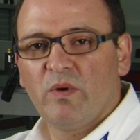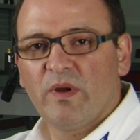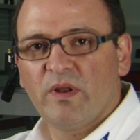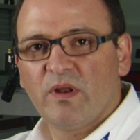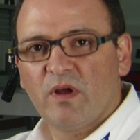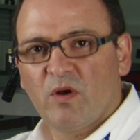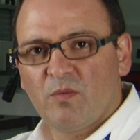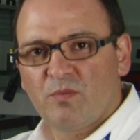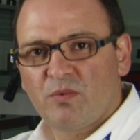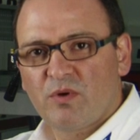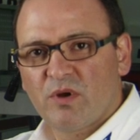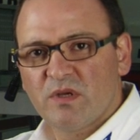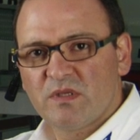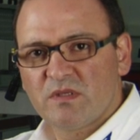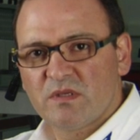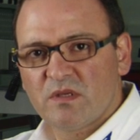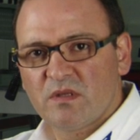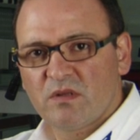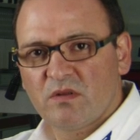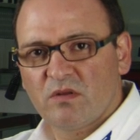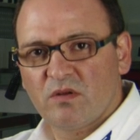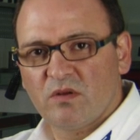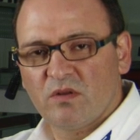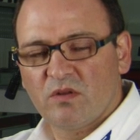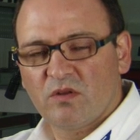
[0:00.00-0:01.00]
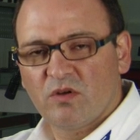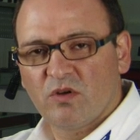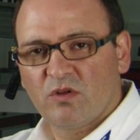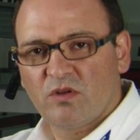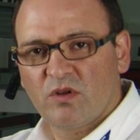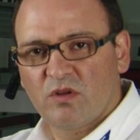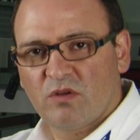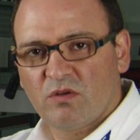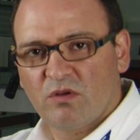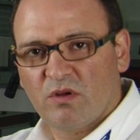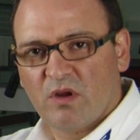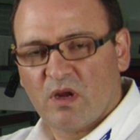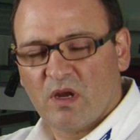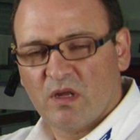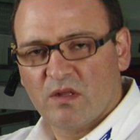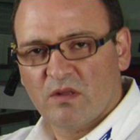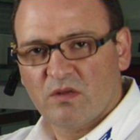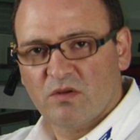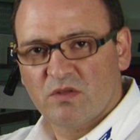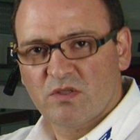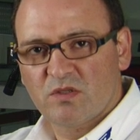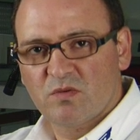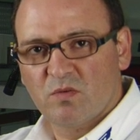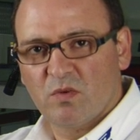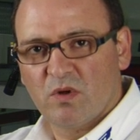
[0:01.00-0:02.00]
We are now present in 33
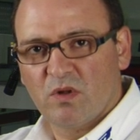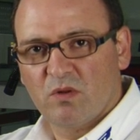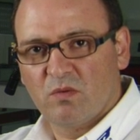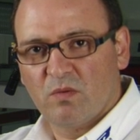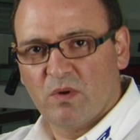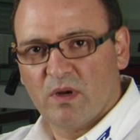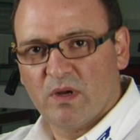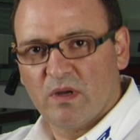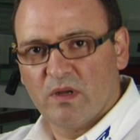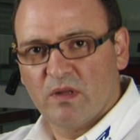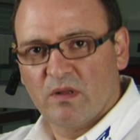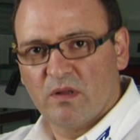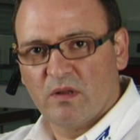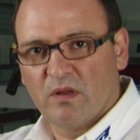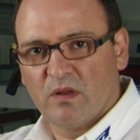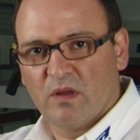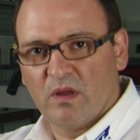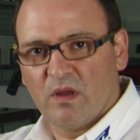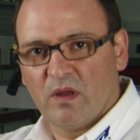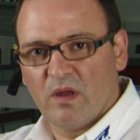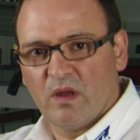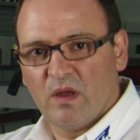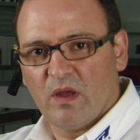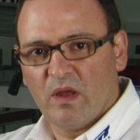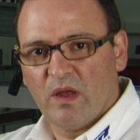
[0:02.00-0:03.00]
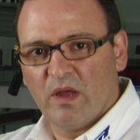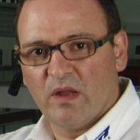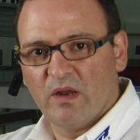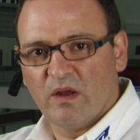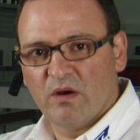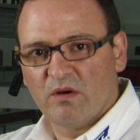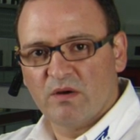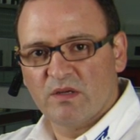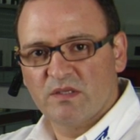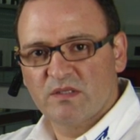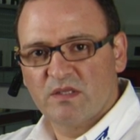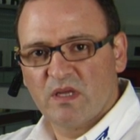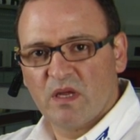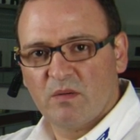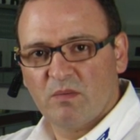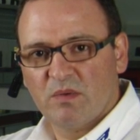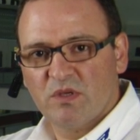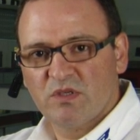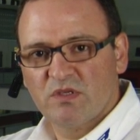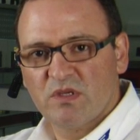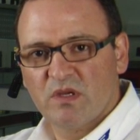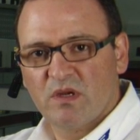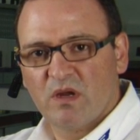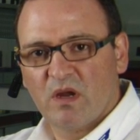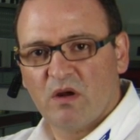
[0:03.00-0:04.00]
countries worldwide and are
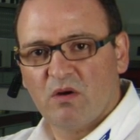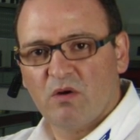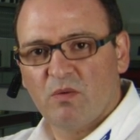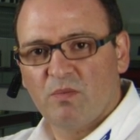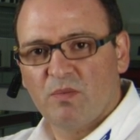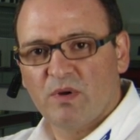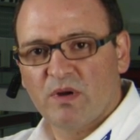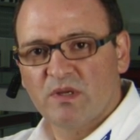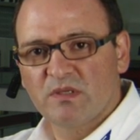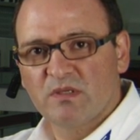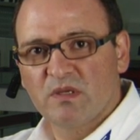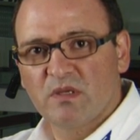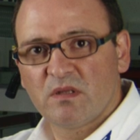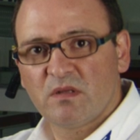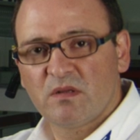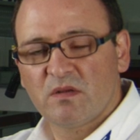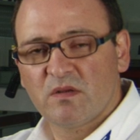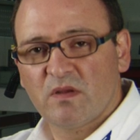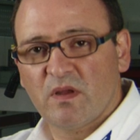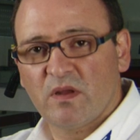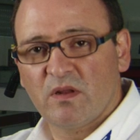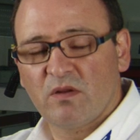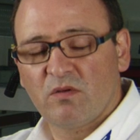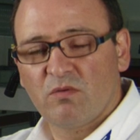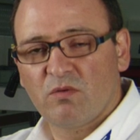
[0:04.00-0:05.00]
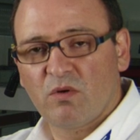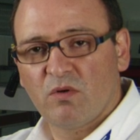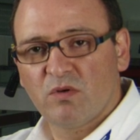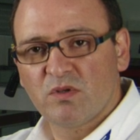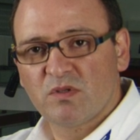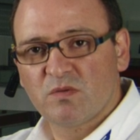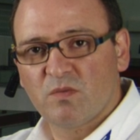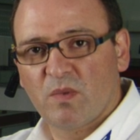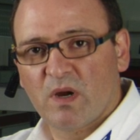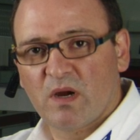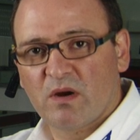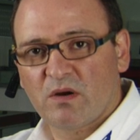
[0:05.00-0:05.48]
establishing our presence in growth